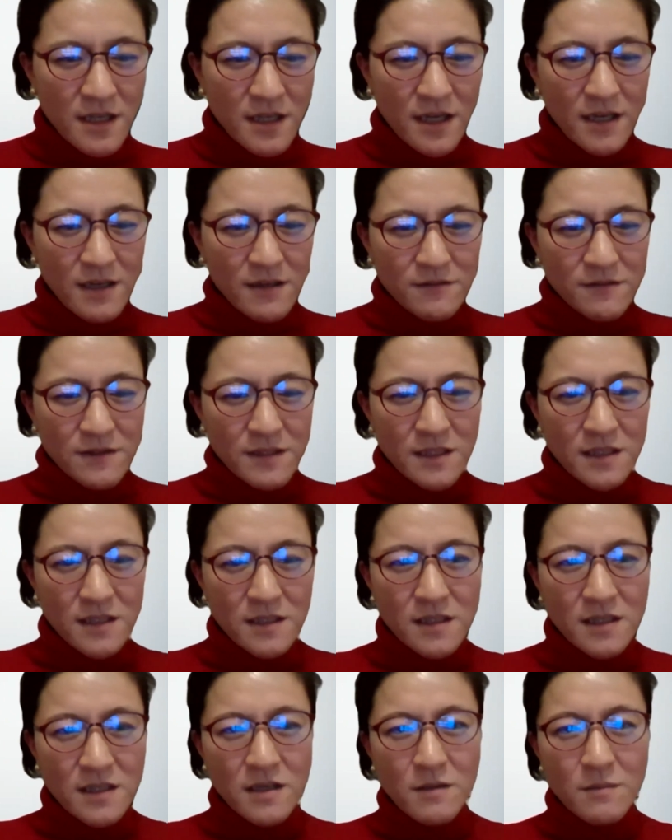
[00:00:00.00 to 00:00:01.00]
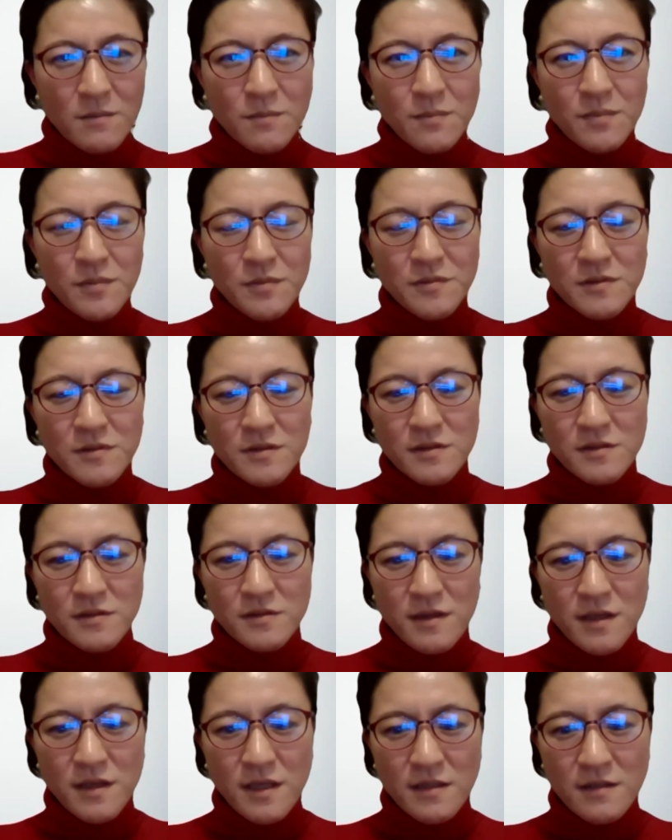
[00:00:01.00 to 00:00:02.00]
I will up.
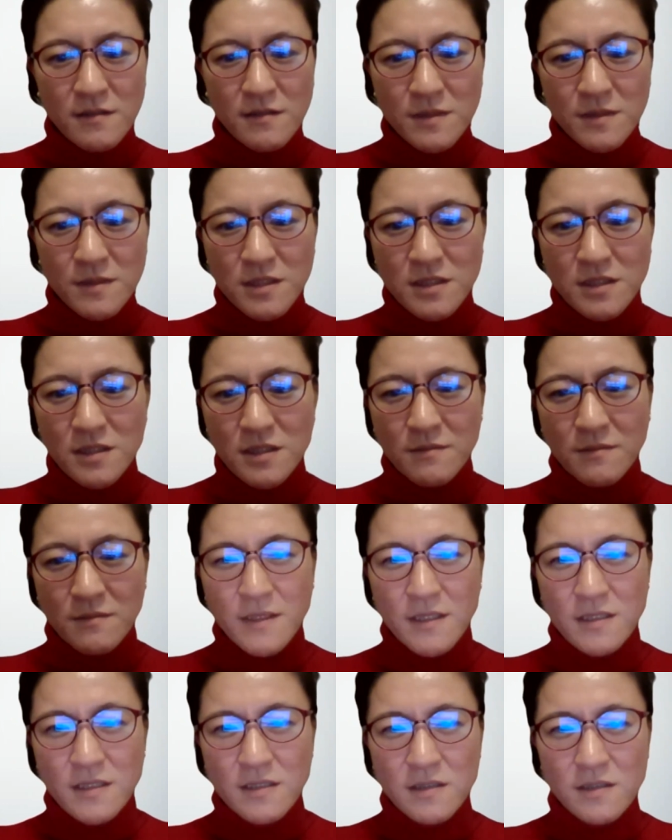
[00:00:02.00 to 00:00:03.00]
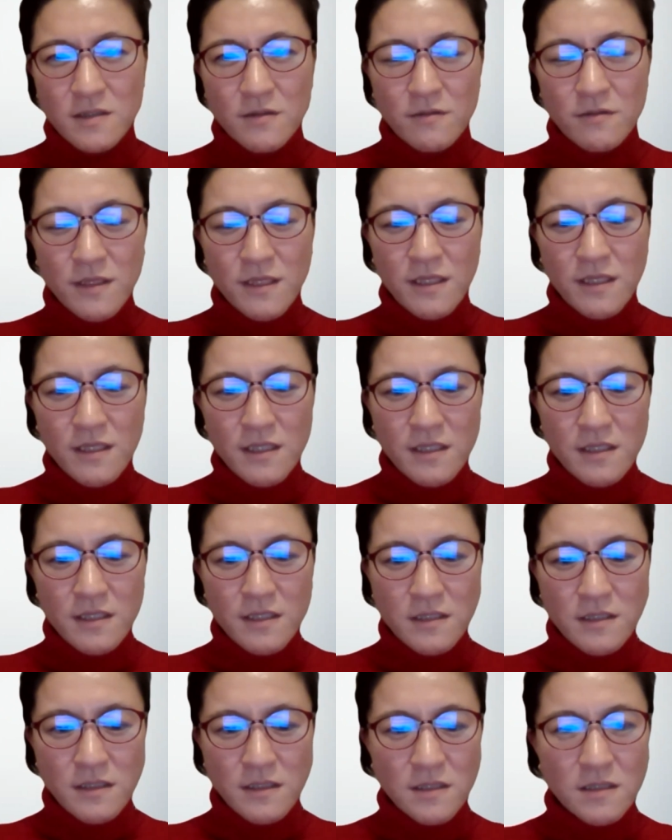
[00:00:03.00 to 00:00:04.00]
So let me share my screen.